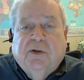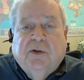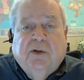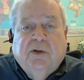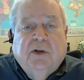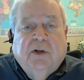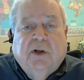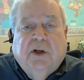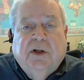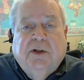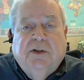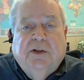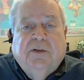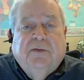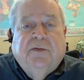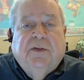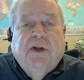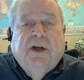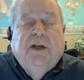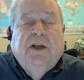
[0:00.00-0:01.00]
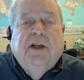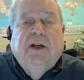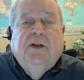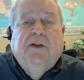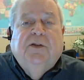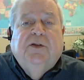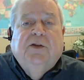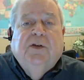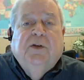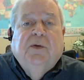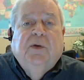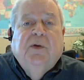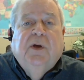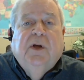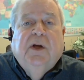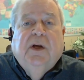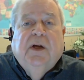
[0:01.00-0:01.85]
during lunch if they needed to.